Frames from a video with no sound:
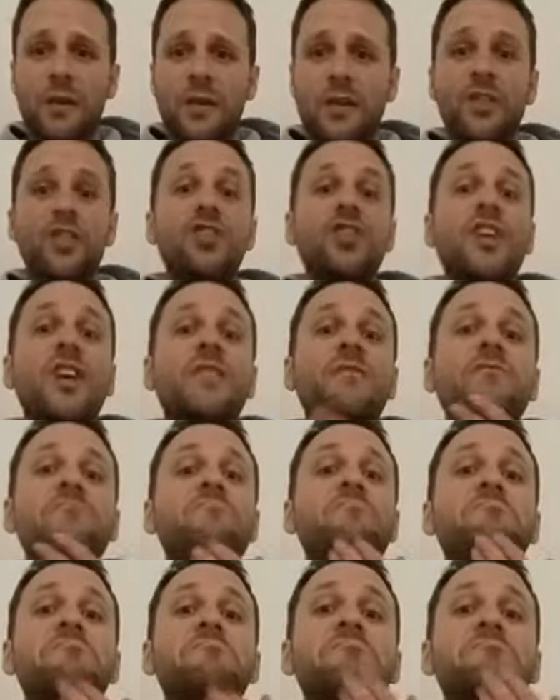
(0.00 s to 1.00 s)
and a
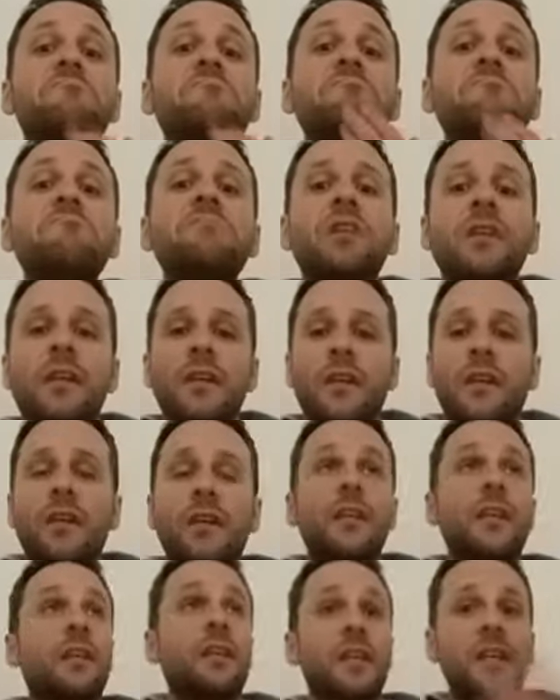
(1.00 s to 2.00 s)
shave.
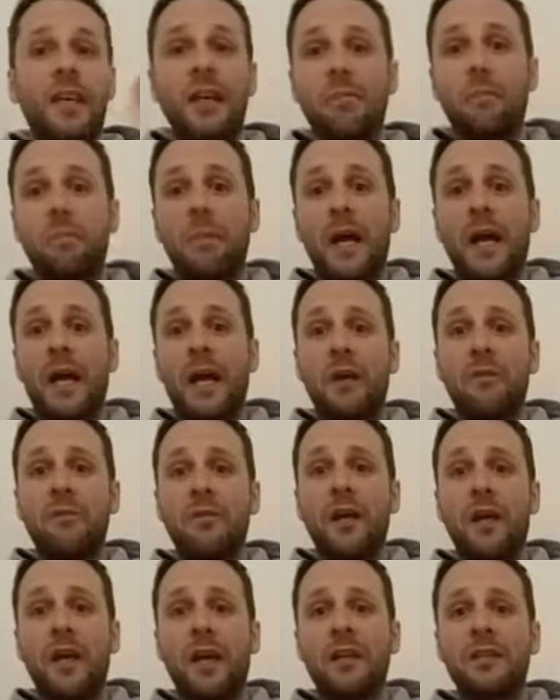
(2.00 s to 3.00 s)
And I need to get back
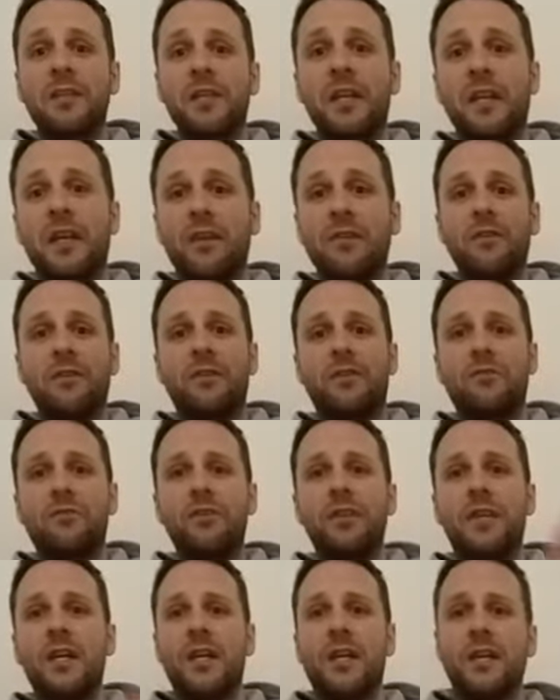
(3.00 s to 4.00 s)
out there to get another
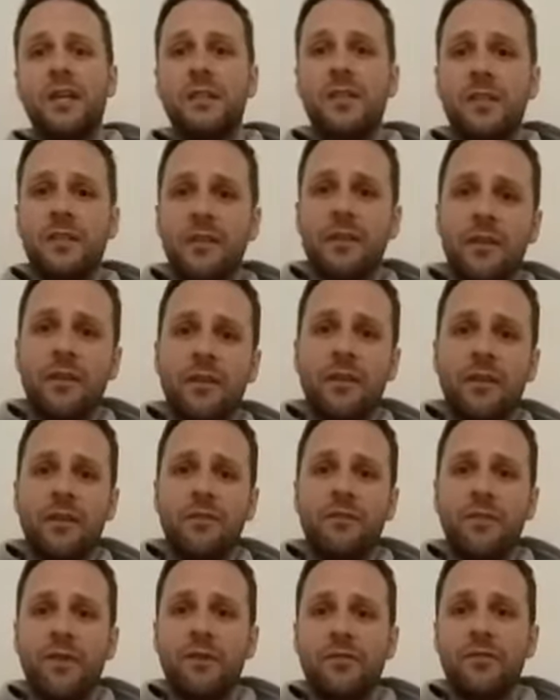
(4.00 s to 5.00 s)
three guys
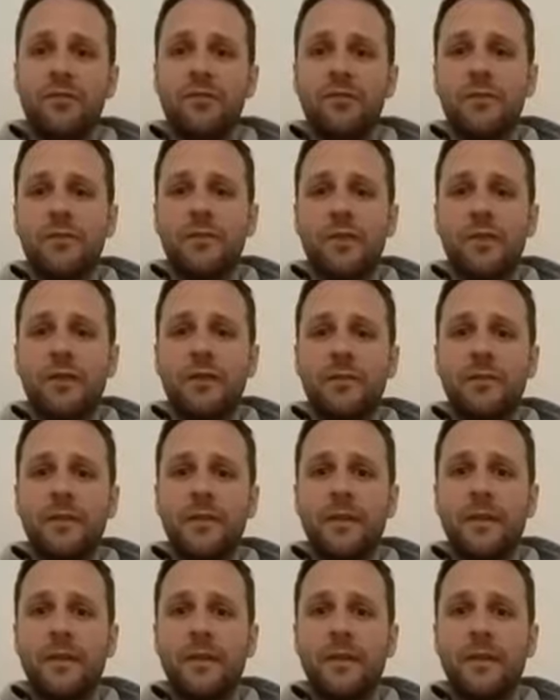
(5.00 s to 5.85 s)
fitter and stronger.